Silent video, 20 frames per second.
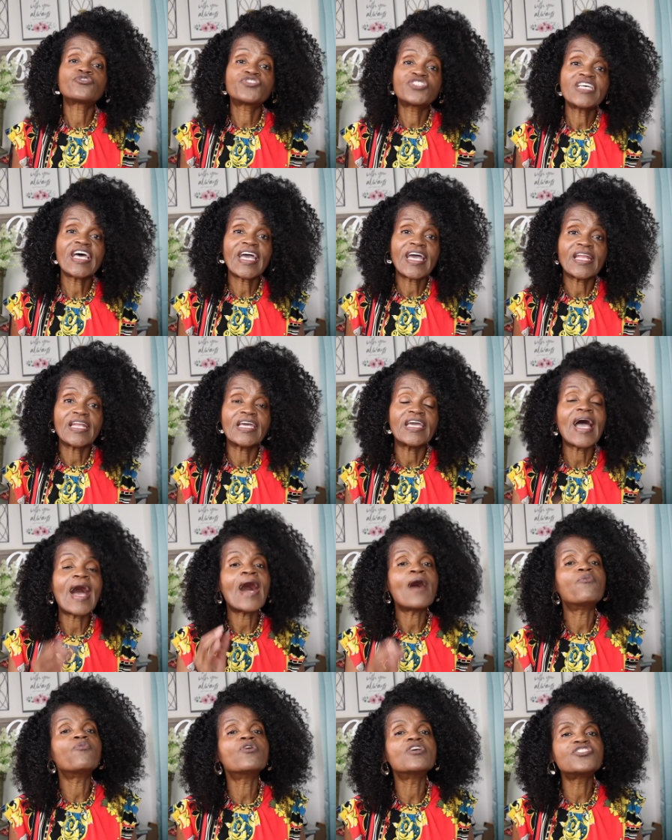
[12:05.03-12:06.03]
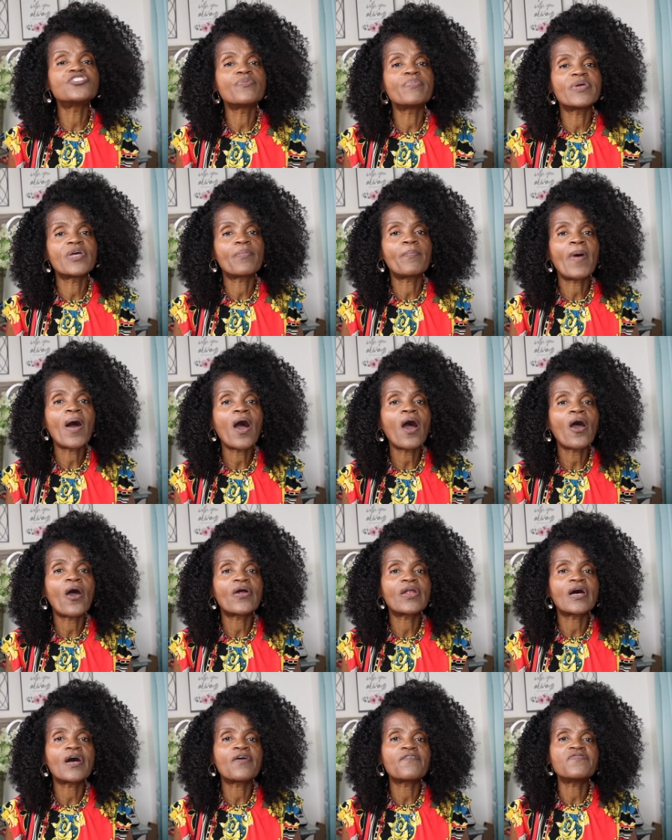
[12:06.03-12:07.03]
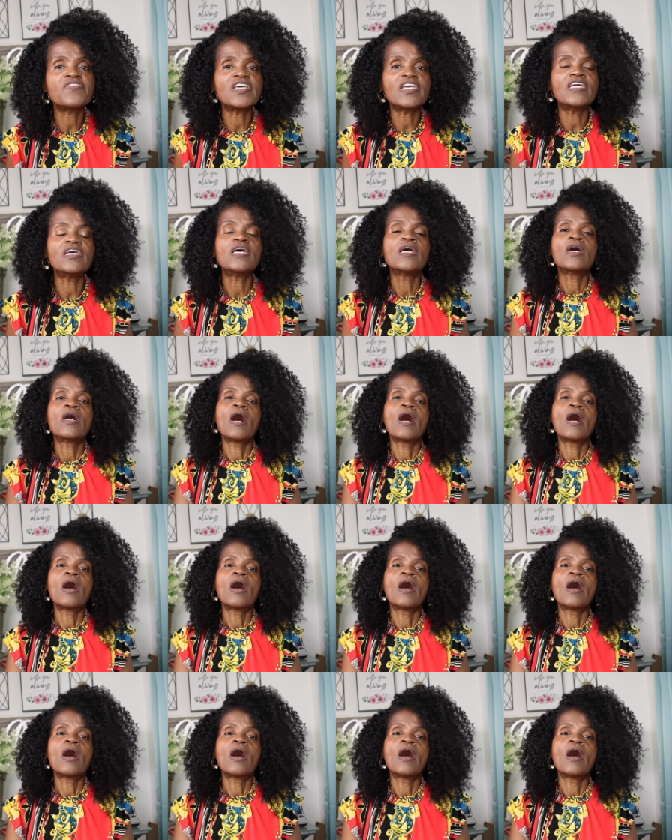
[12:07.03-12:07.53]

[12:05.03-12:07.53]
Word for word: Sandy, I want to be a part of the